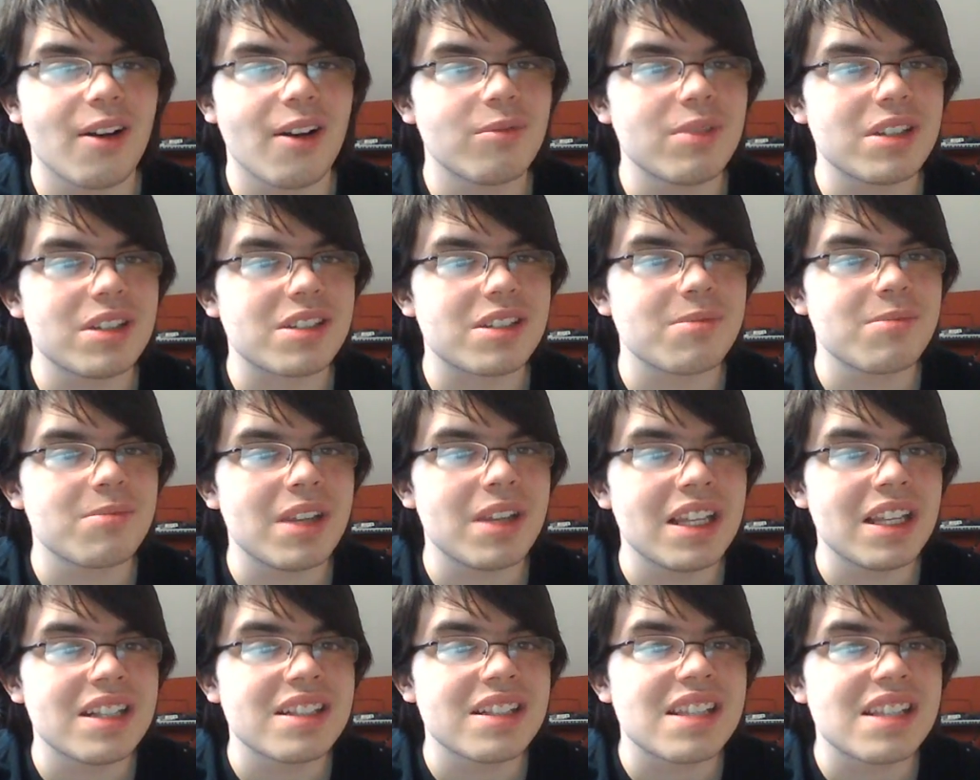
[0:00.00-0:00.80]
which
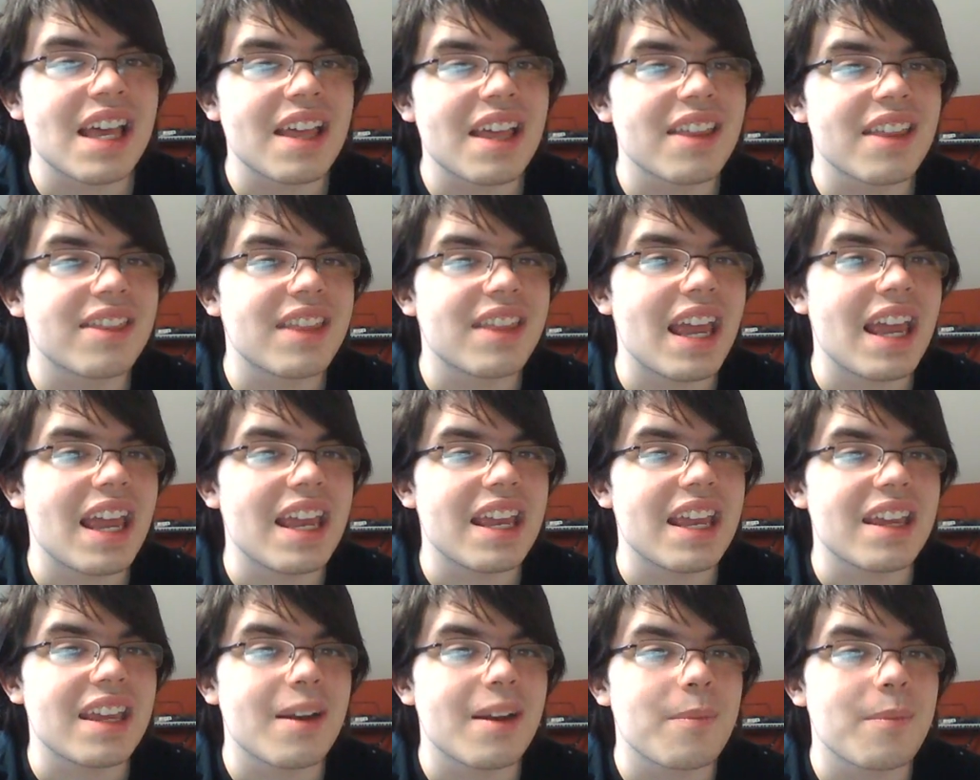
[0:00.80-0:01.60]
means
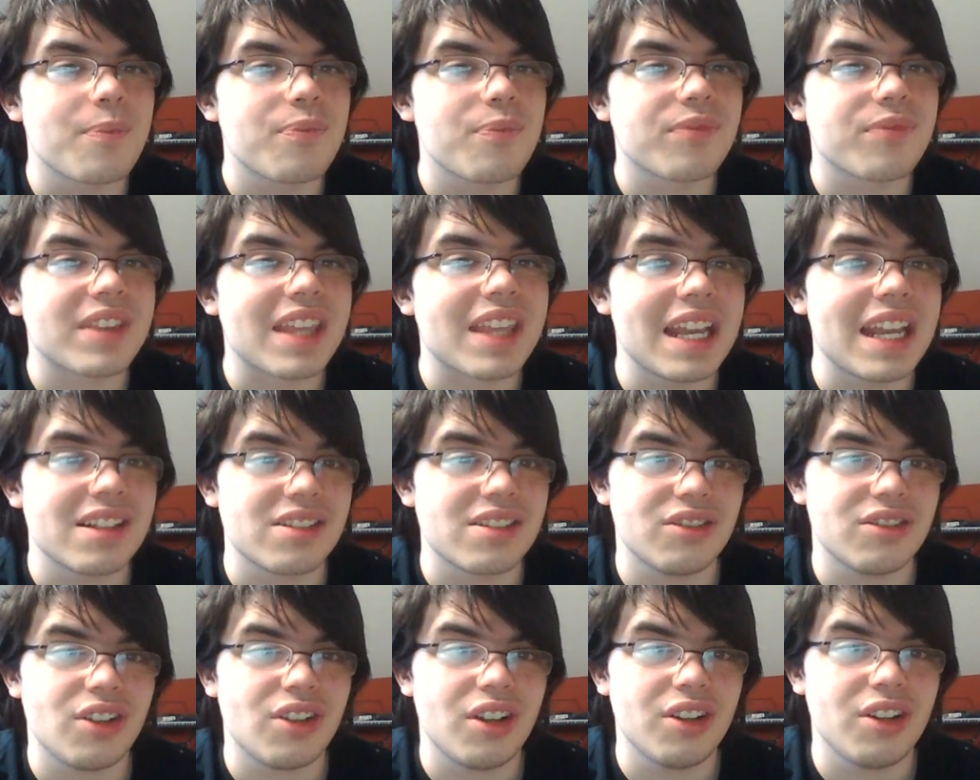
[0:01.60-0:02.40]
they
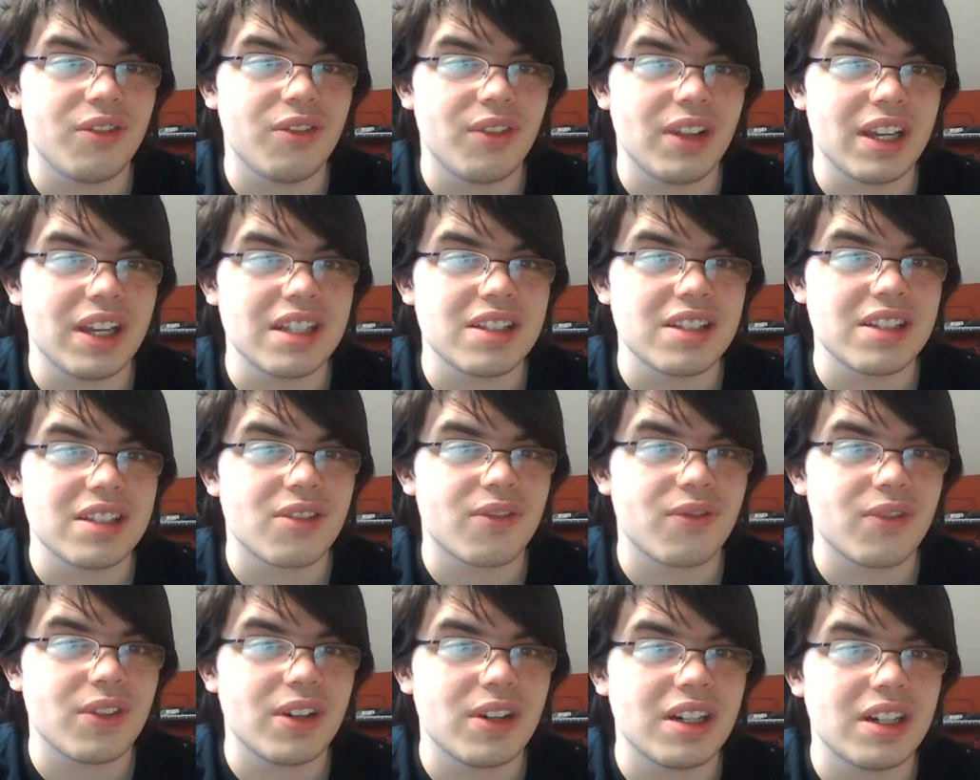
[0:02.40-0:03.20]
canceled all the flights
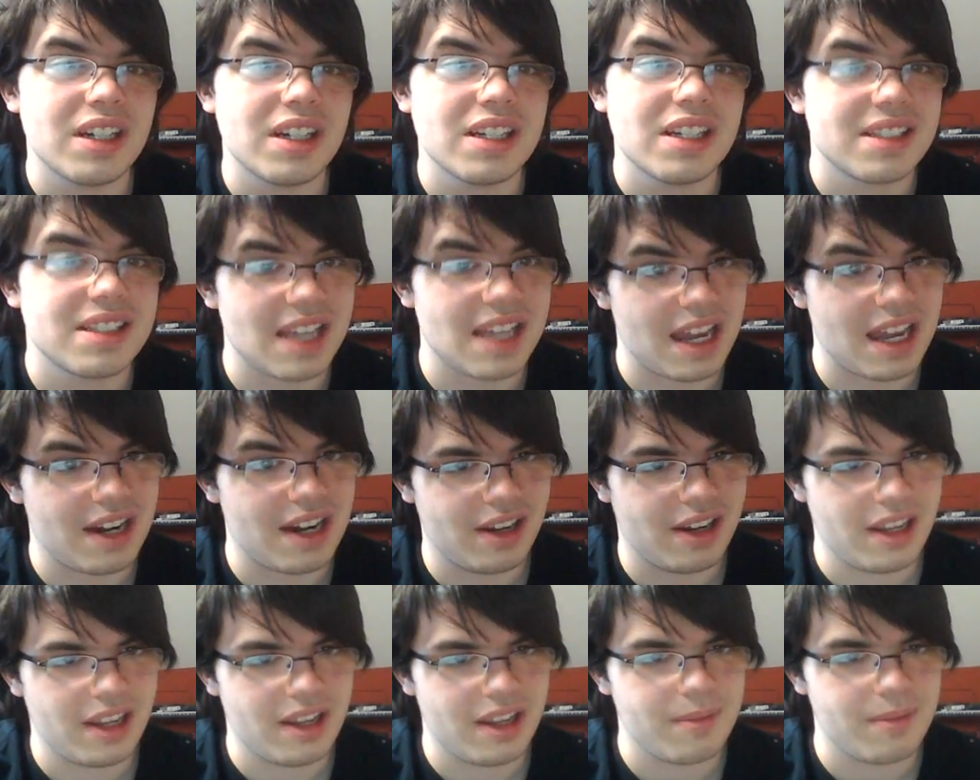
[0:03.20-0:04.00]
for
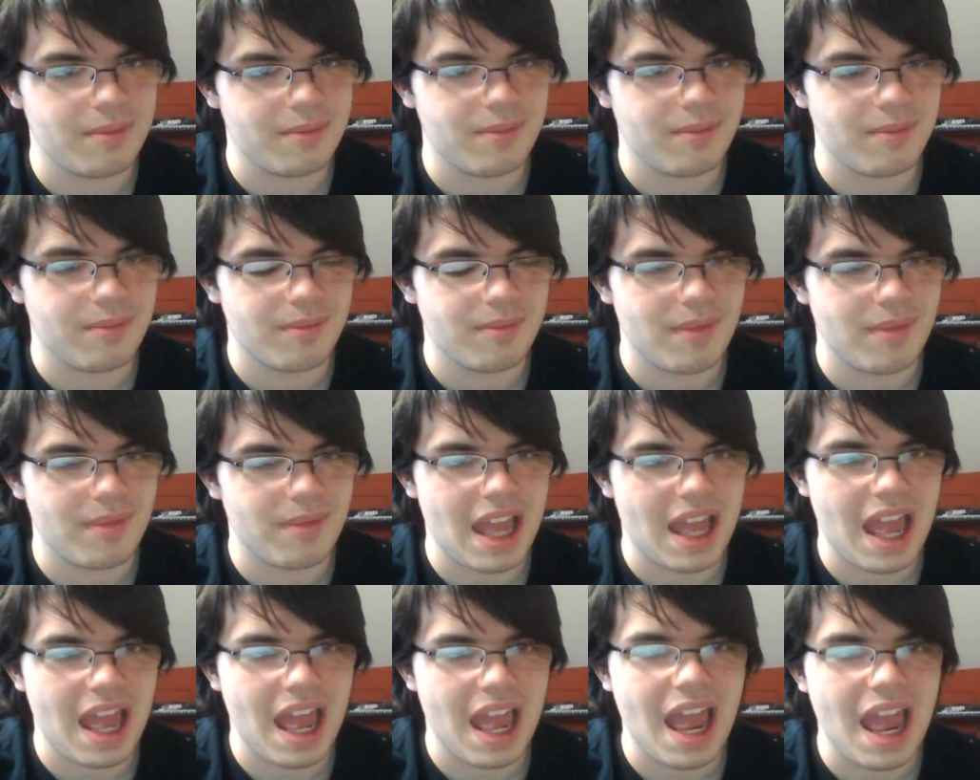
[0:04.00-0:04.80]
Saturday,
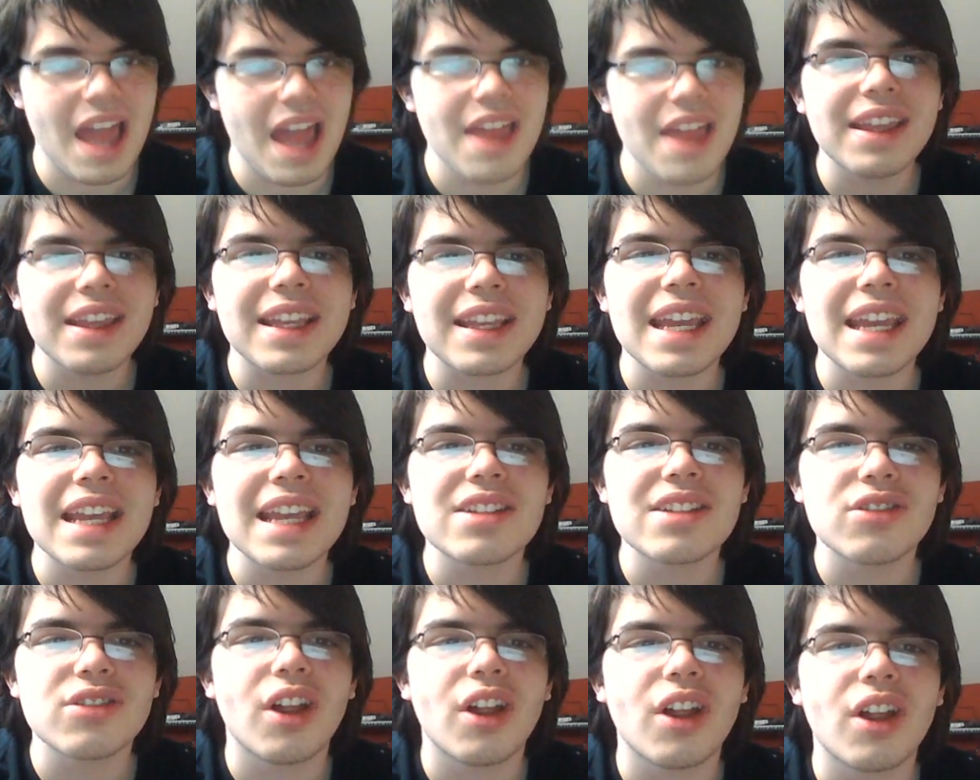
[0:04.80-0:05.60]
and they
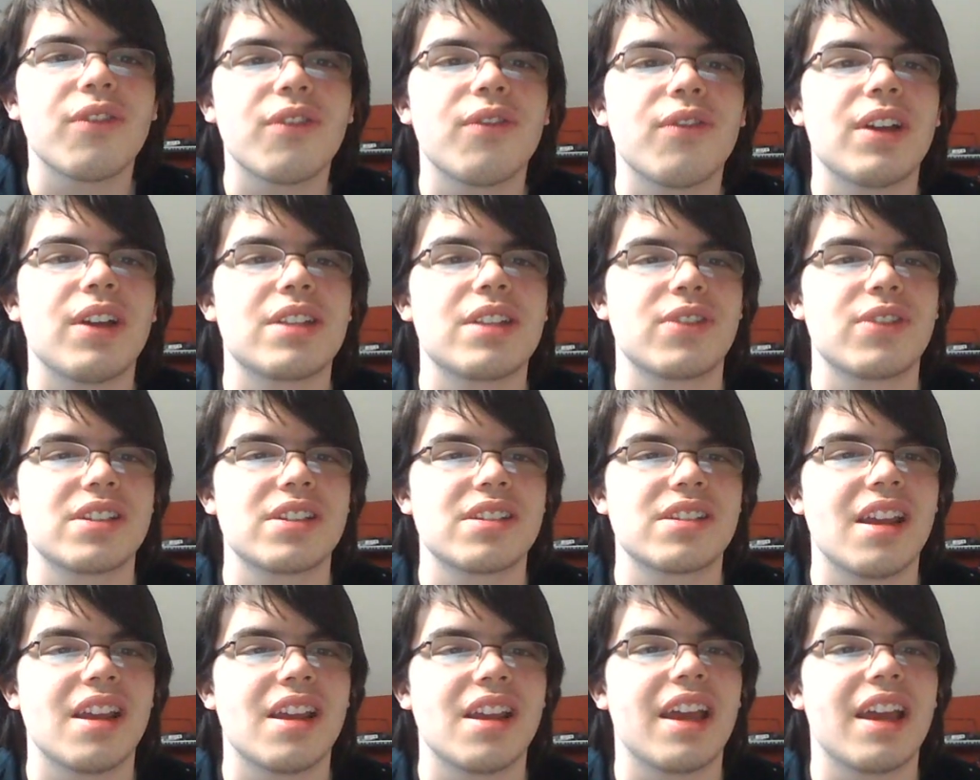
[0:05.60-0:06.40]
canceled all the flights for
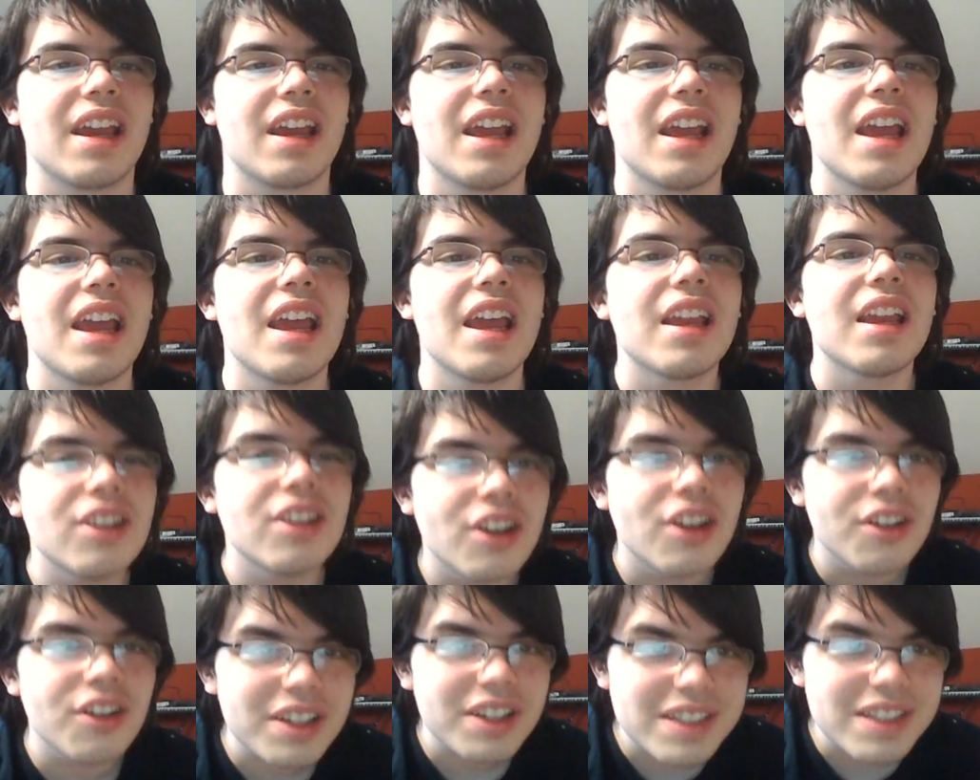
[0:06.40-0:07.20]
Sunday.
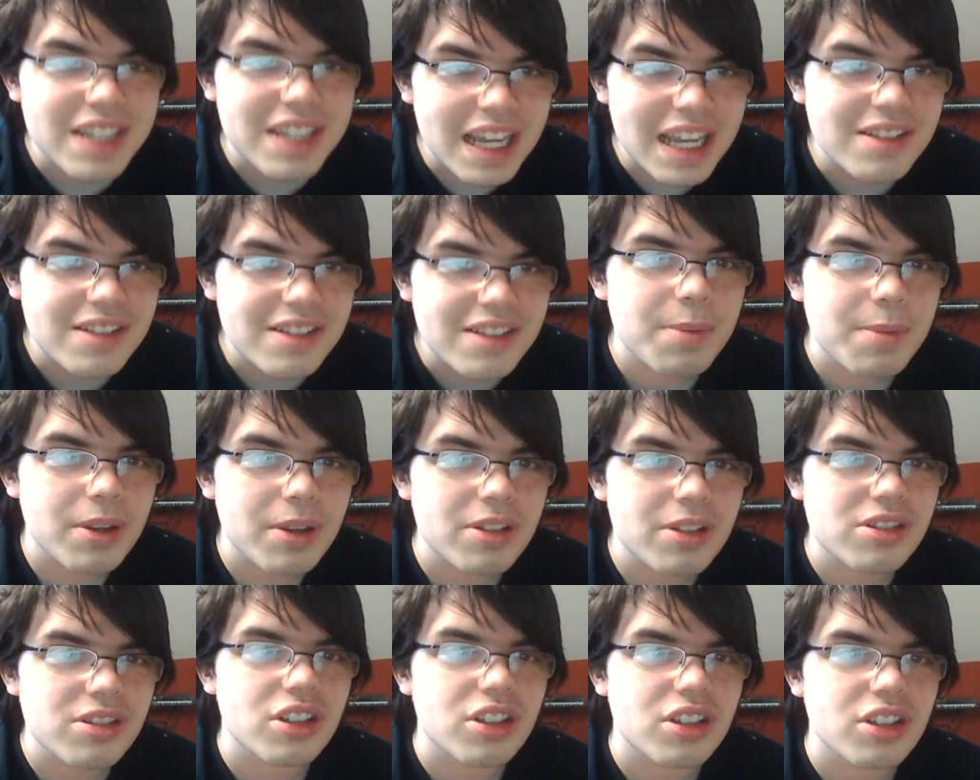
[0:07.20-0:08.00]
The day I'm
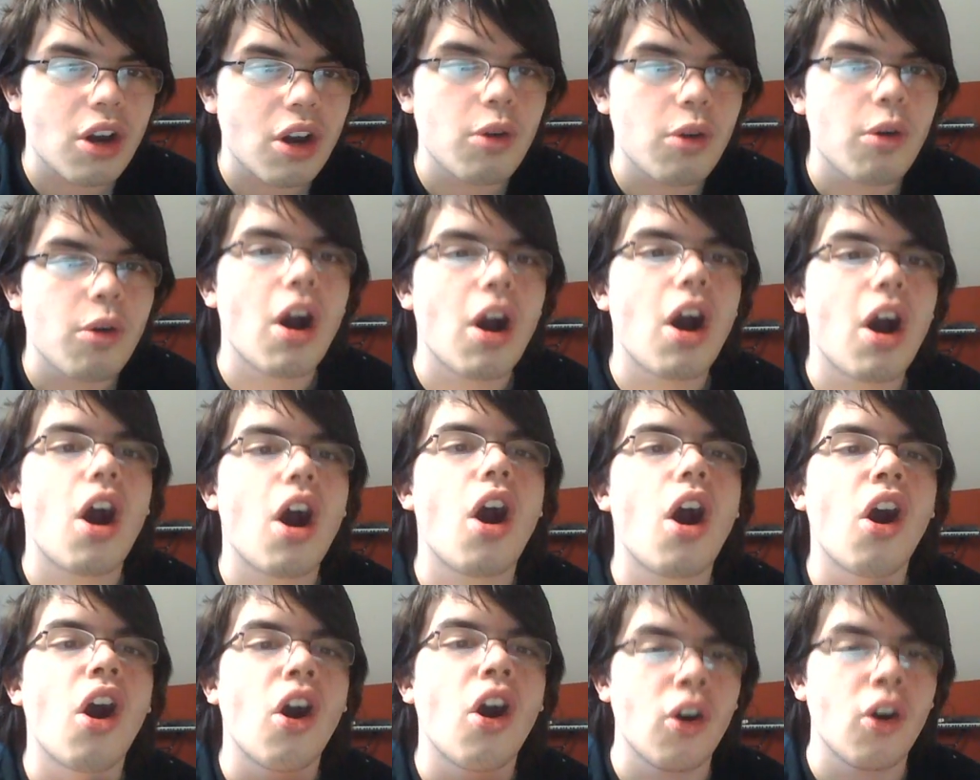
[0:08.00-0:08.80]
supposed to go
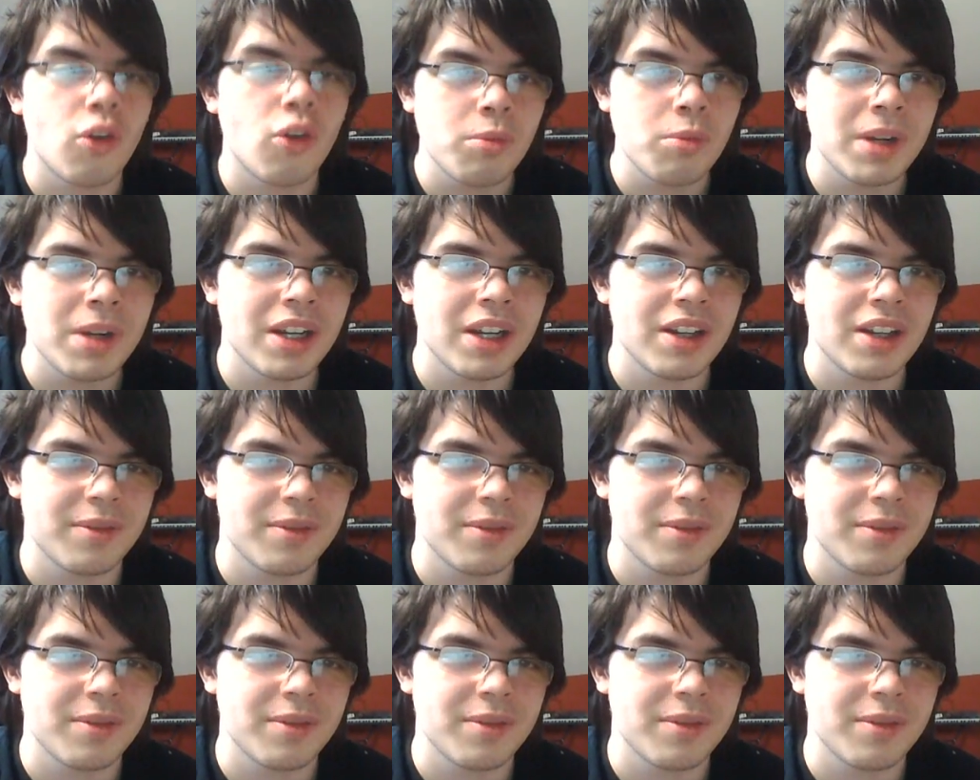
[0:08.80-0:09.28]
home.